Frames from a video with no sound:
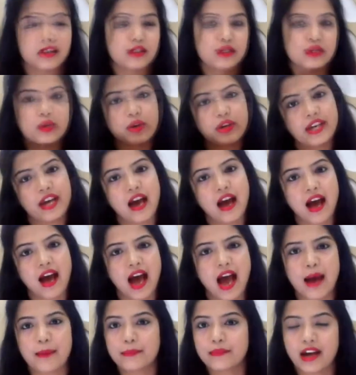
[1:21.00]
So yeah,
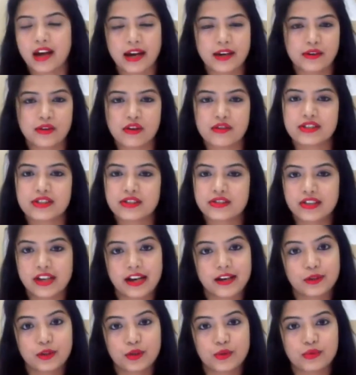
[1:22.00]
I'm kind of
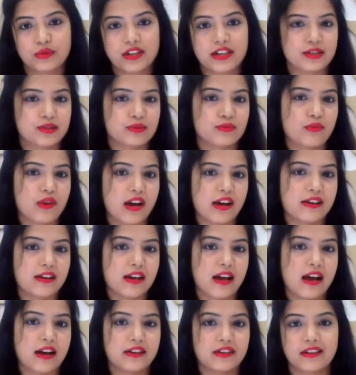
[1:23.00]
stick to this one
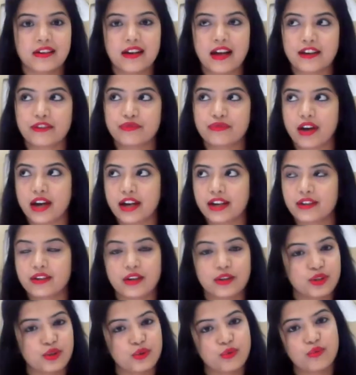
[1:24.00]
until I find
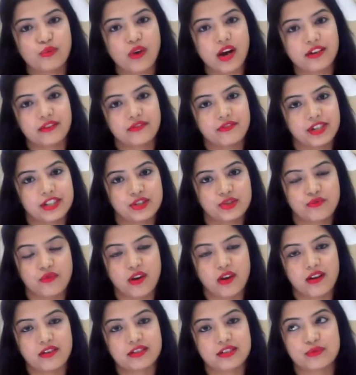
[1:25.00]
a new one which
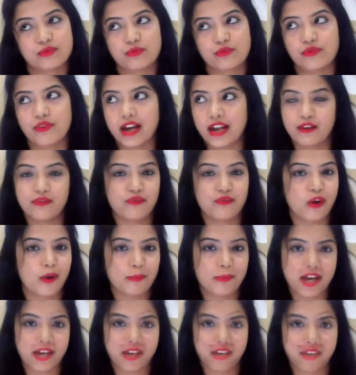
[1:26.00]
works well
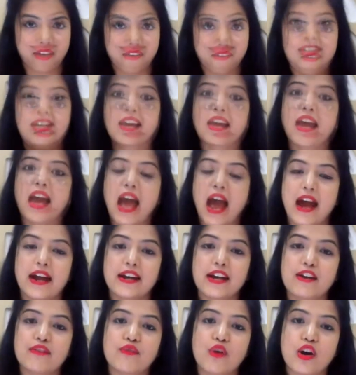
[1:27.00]
for my hair.
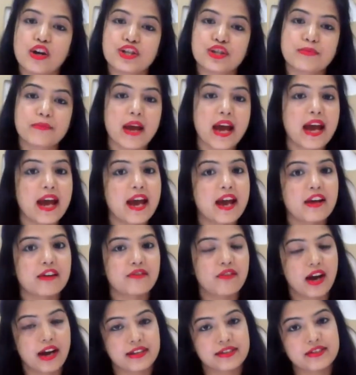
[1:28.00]
And I wash my
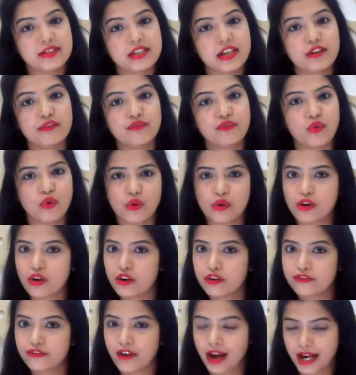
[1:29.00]
hair once in 4
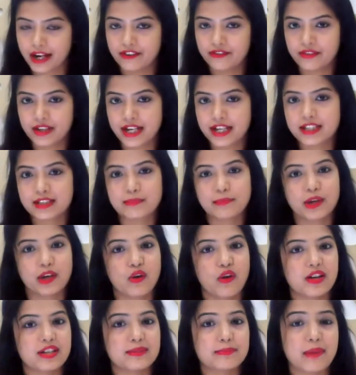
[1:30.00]
or 5 days
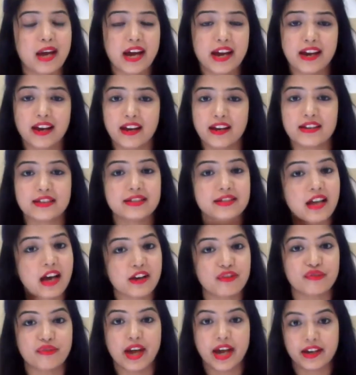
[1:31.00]
because my hairs
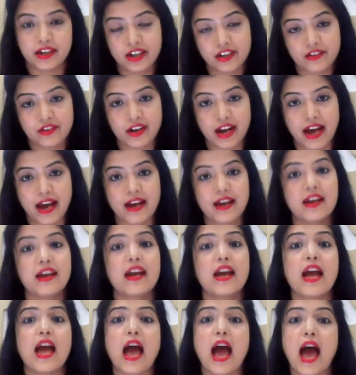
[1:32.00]
are very dry.
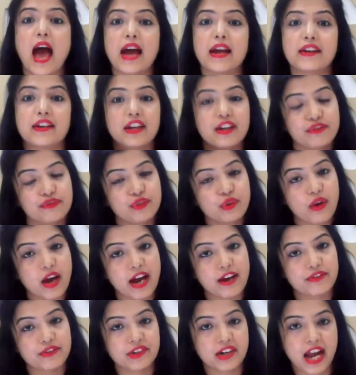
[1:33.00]
And if you
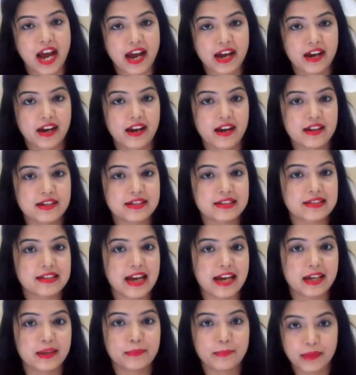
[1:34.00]
have dry hairs
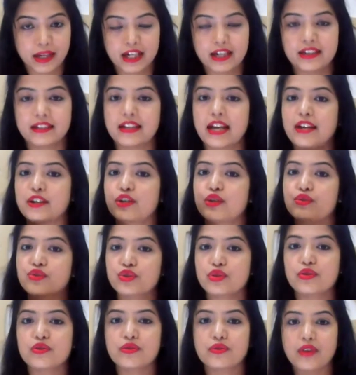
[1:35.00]
like me, then you
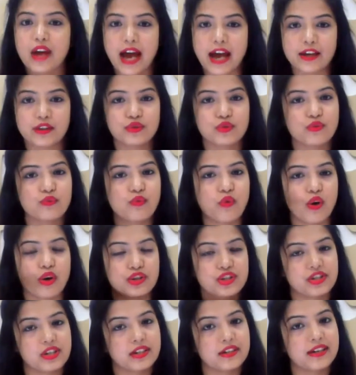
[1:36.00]
should try to
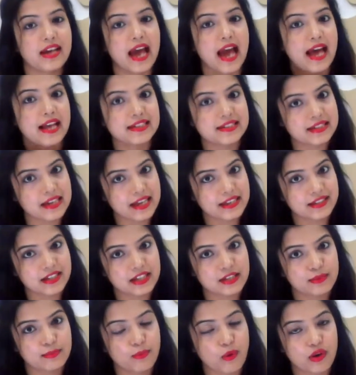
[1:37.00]
wash it as less
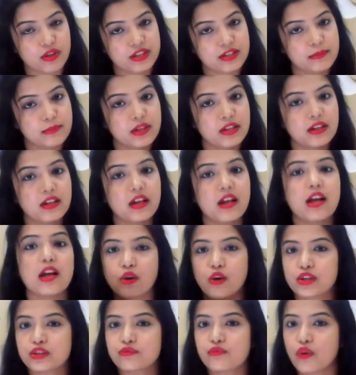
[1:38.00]
as possible
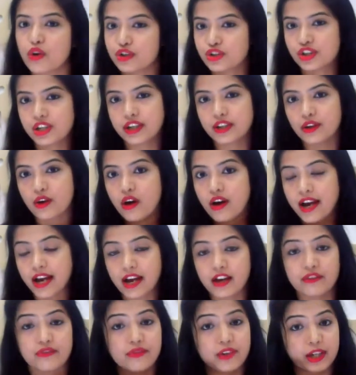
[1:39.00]
because washing your
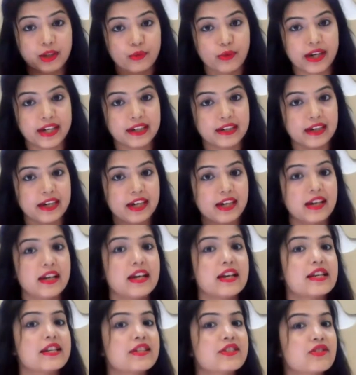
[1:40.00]
hair frequently
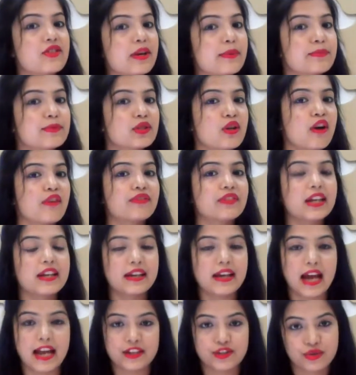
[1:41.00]
strips off the
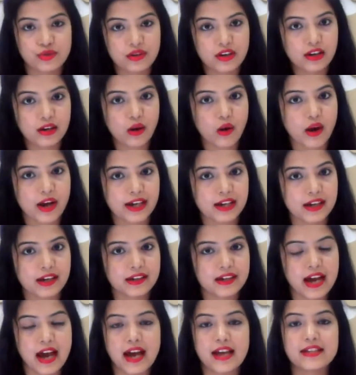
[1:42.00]
natural oil
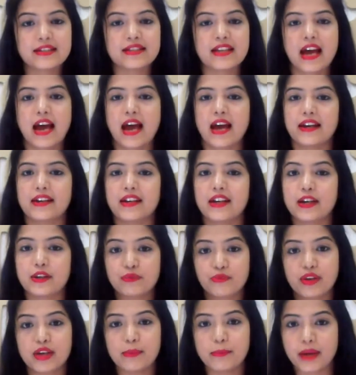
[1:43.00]
it has and it
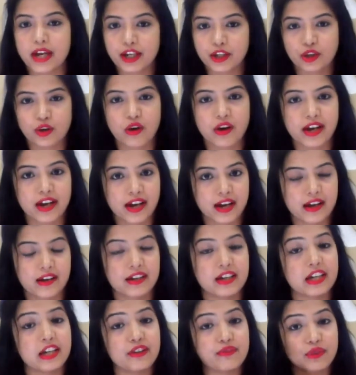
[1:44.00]
will make your
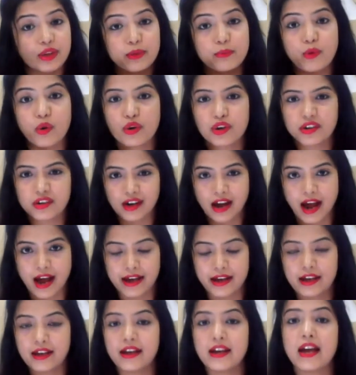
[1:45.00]
hair even more
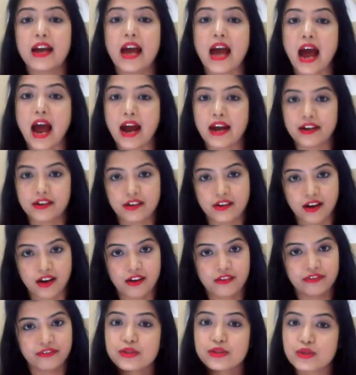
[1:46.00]
dry and
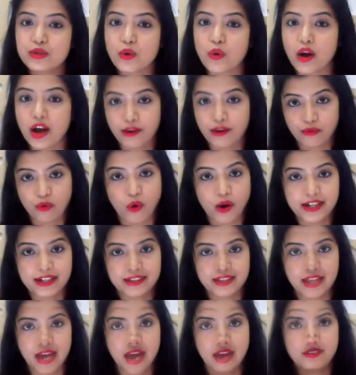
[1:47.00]
rough, so
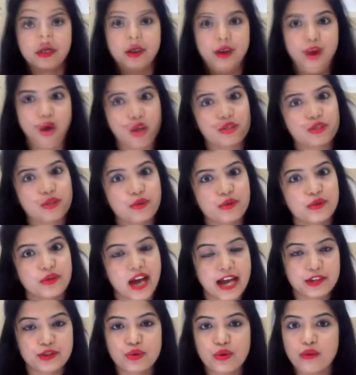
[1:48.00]
avoid that. Also
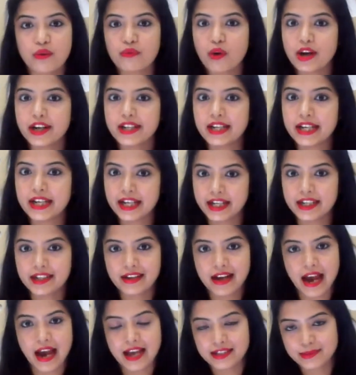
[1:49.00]
try to avoid
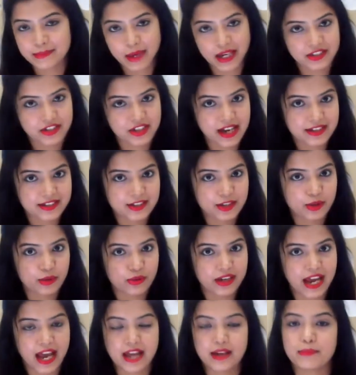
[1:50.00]
heat as much as
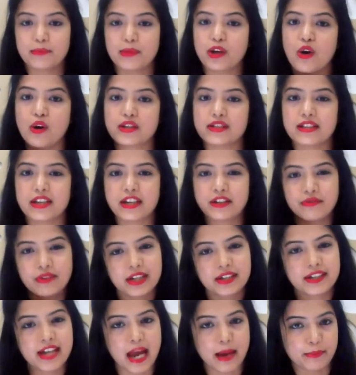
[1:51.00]
you can because it
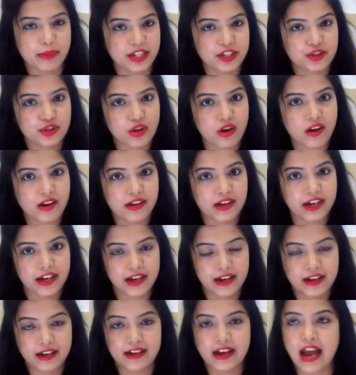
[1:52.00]
will damage your
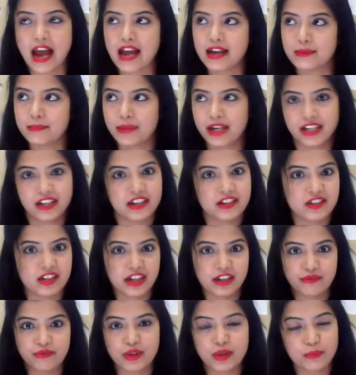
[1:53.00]
hair and make it
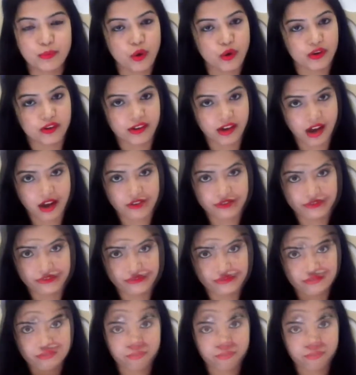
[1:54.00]
even more rough.